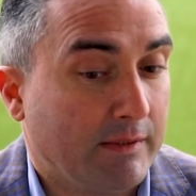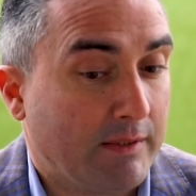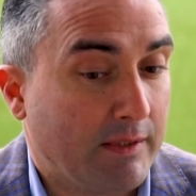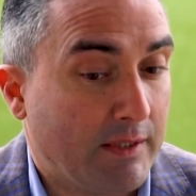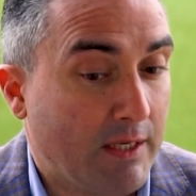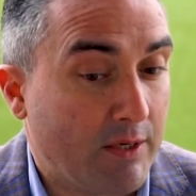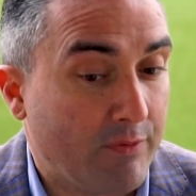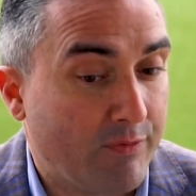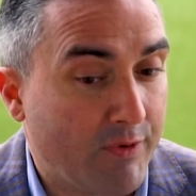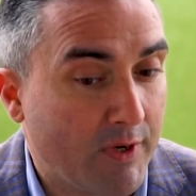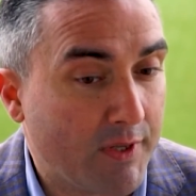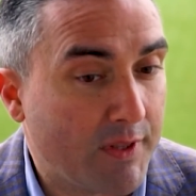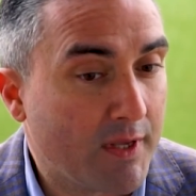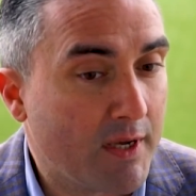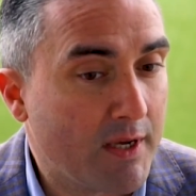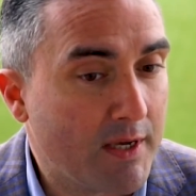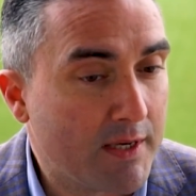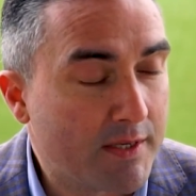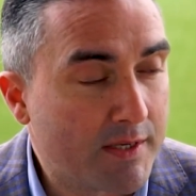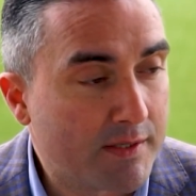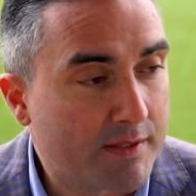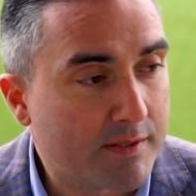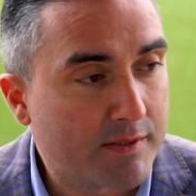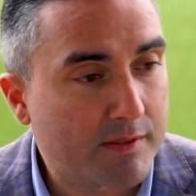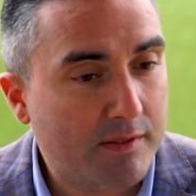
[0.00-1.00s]
if it
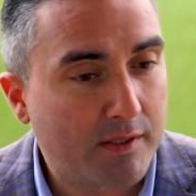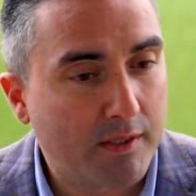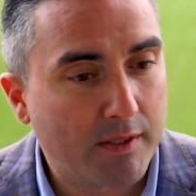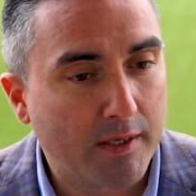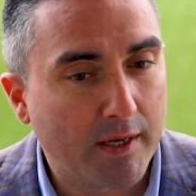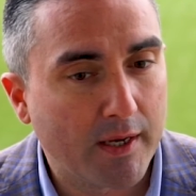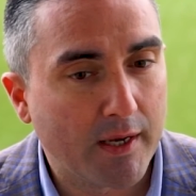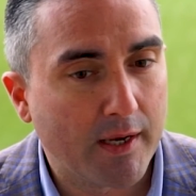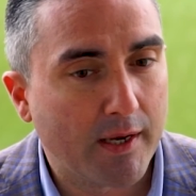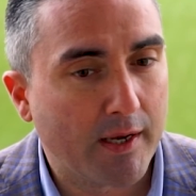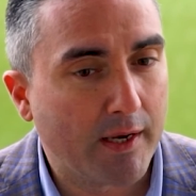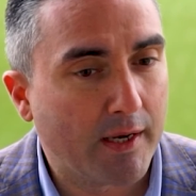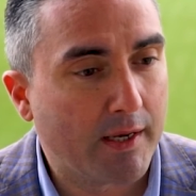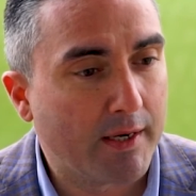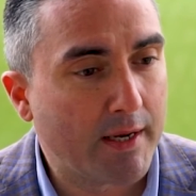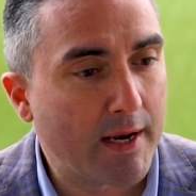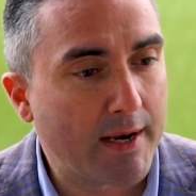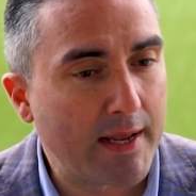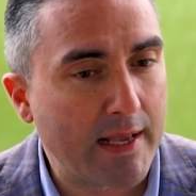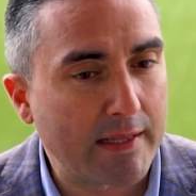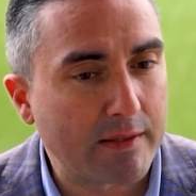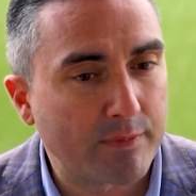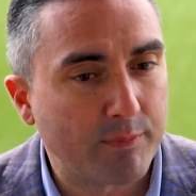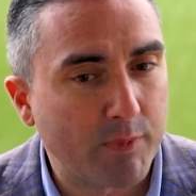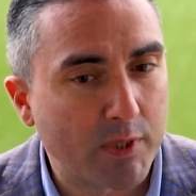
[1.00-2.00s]
is in an
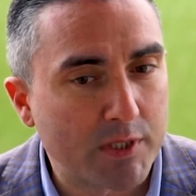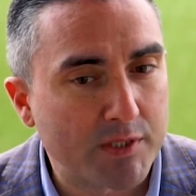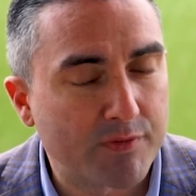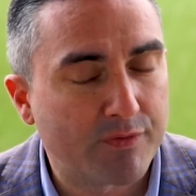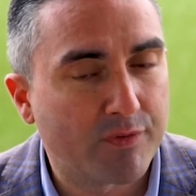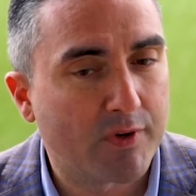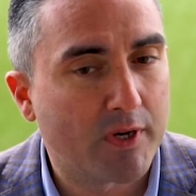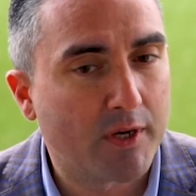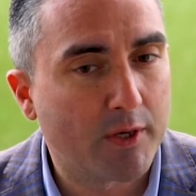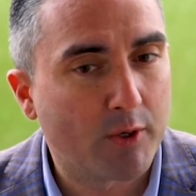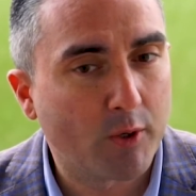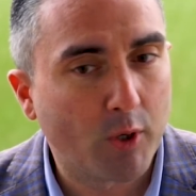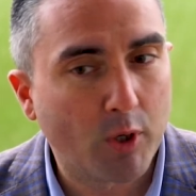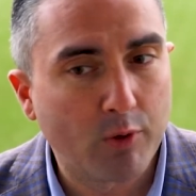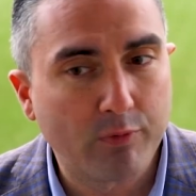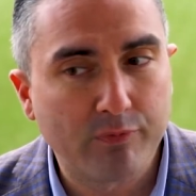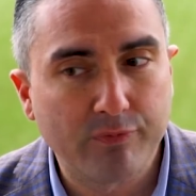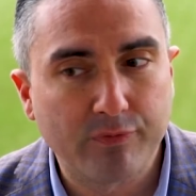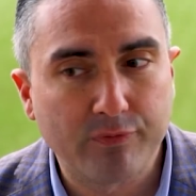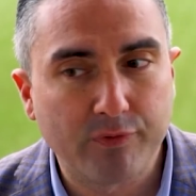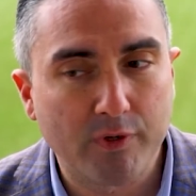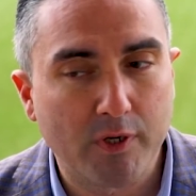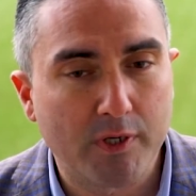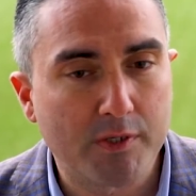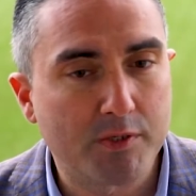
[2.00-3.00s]
atmosphere of
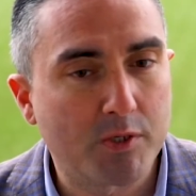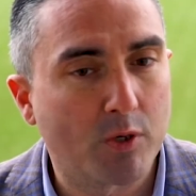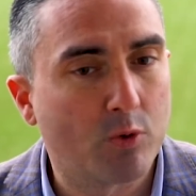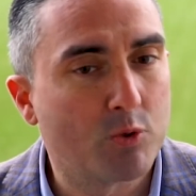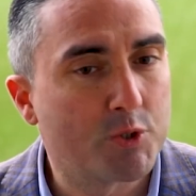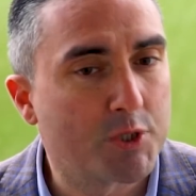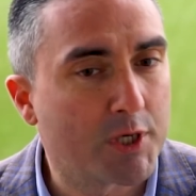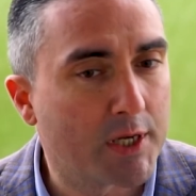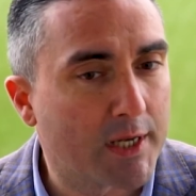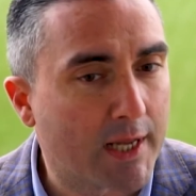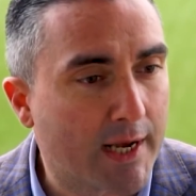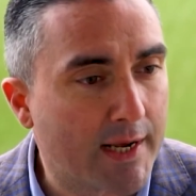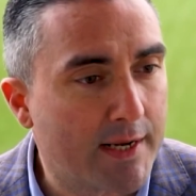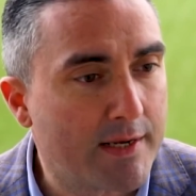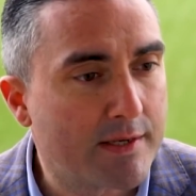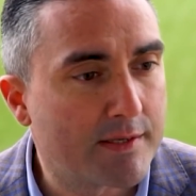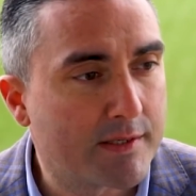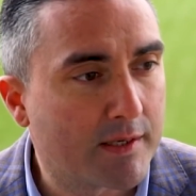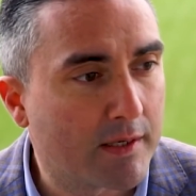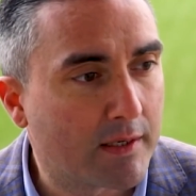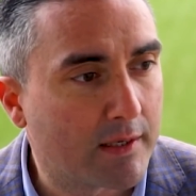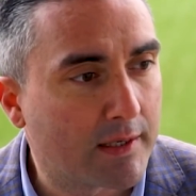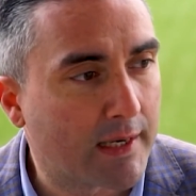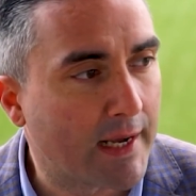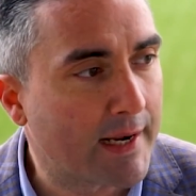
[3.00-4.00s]

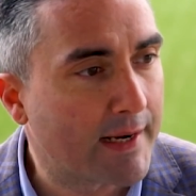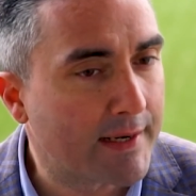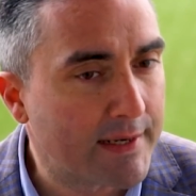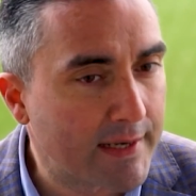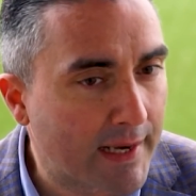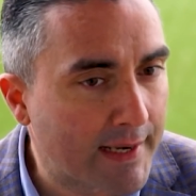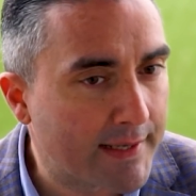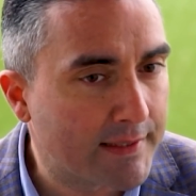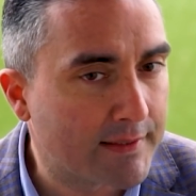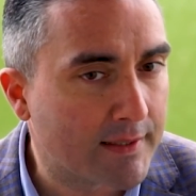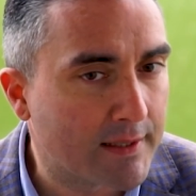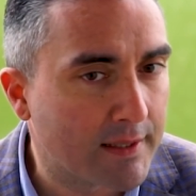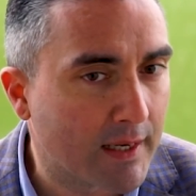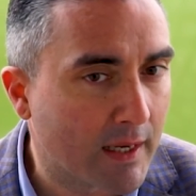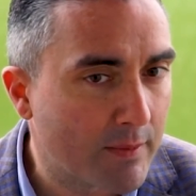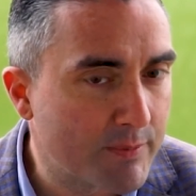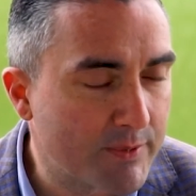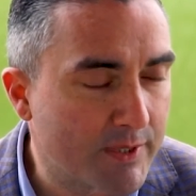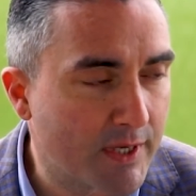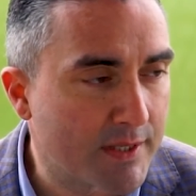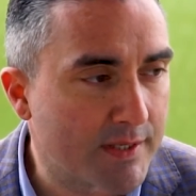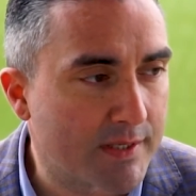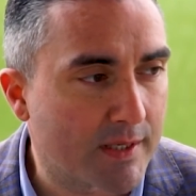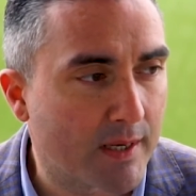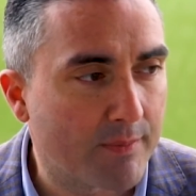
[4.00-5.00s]
socializing, like
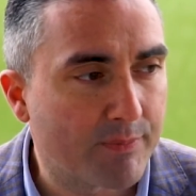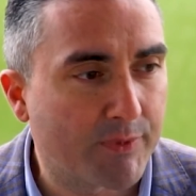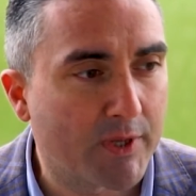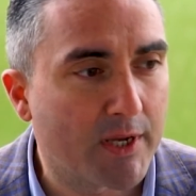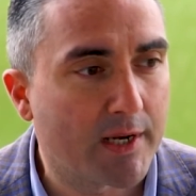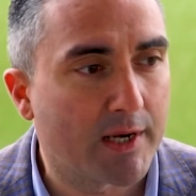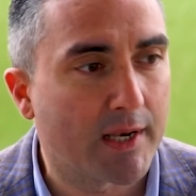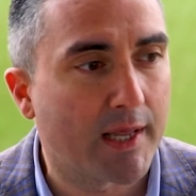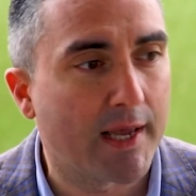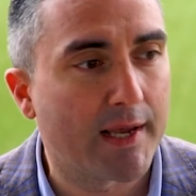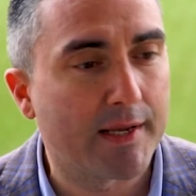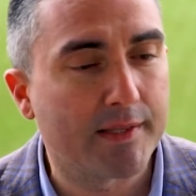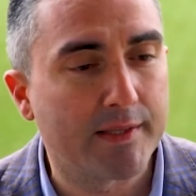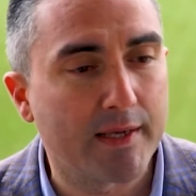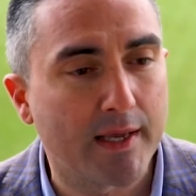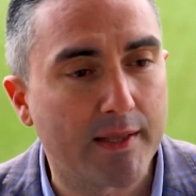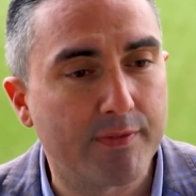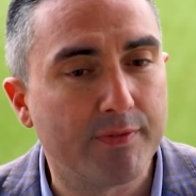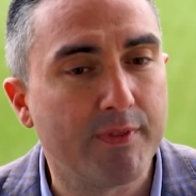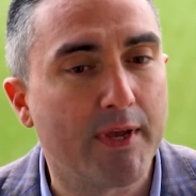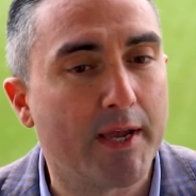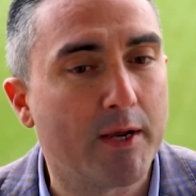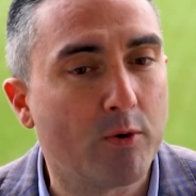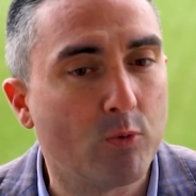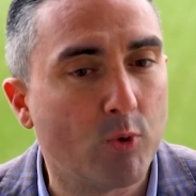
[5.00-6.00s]
nightclubs and something like
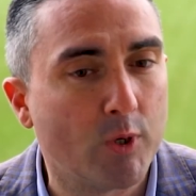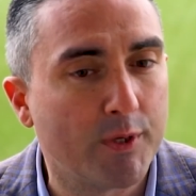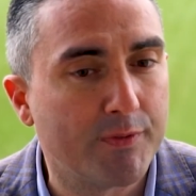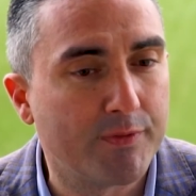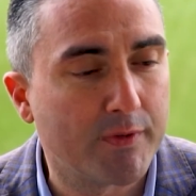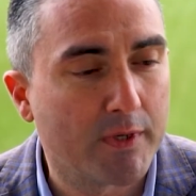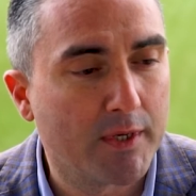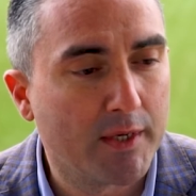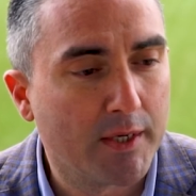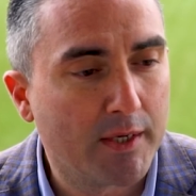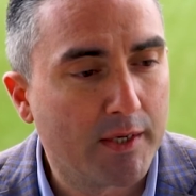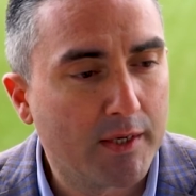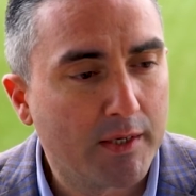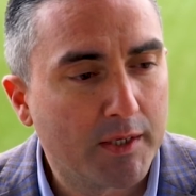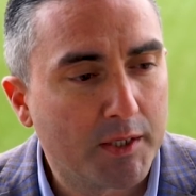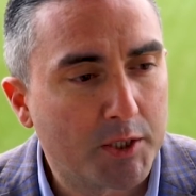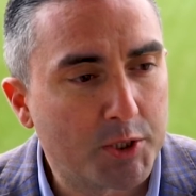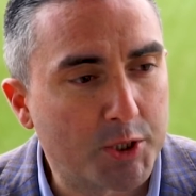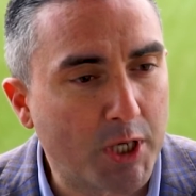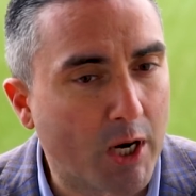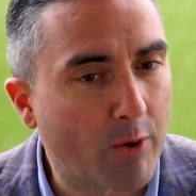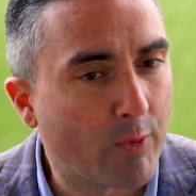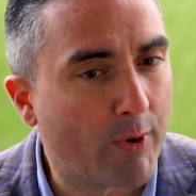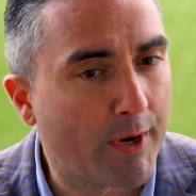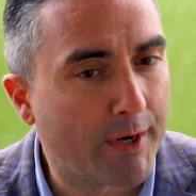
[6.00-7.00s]
that, they would
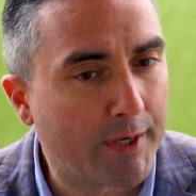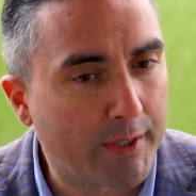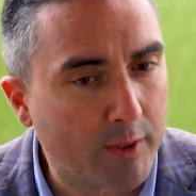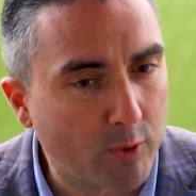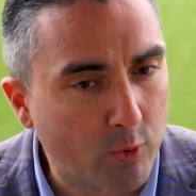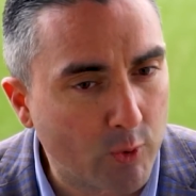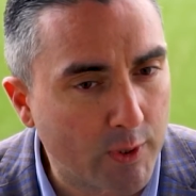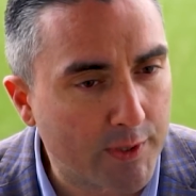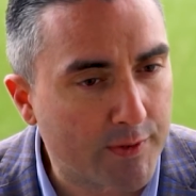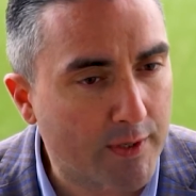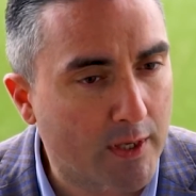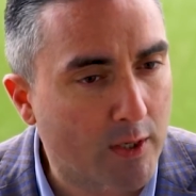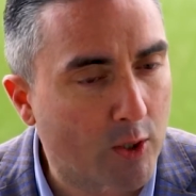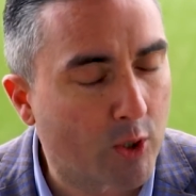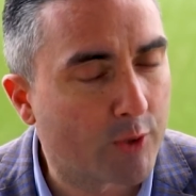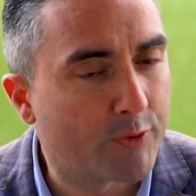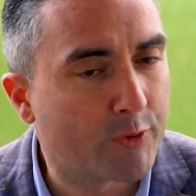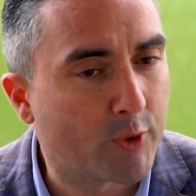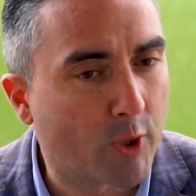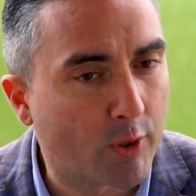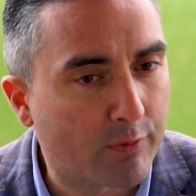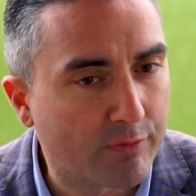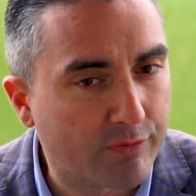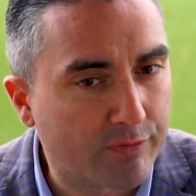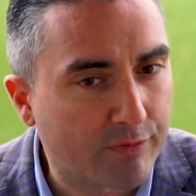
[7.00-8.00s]
shower you with a
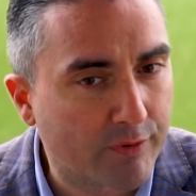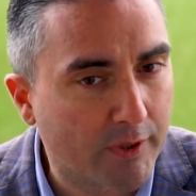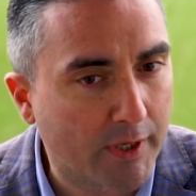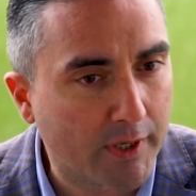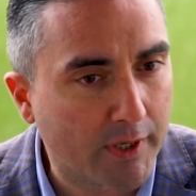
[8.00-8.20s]
lot of